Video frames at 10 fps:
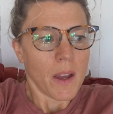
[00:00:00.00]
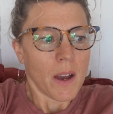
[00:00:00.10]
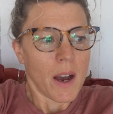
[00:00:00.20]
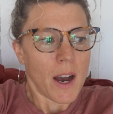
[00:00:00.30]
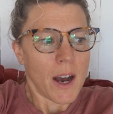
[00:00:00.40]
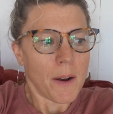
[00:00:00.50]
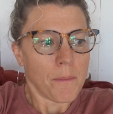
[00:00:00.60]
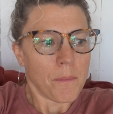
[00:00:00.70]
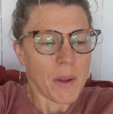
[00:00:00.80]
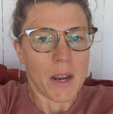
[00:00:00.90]

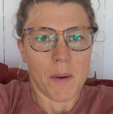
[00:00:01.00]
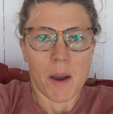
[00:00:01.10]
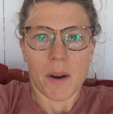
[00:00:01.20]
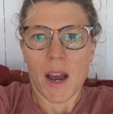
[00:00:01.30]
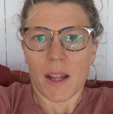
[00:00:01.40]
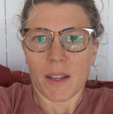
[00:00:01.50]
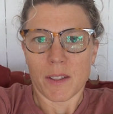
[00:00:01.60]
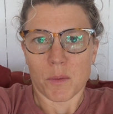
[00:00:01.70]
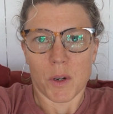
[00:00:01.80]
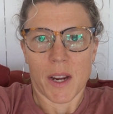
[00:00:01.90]
but anyway, I want to highlight
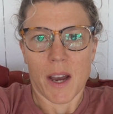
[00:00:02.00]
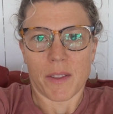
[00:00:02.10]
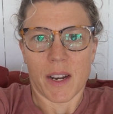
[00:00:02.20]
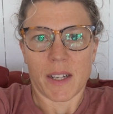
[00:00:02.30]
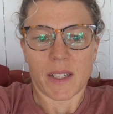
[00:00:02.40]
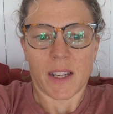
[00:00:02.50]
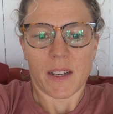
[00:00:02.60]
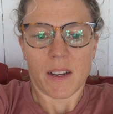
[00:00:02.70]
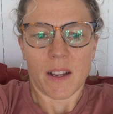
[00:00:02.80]
this workout that I did,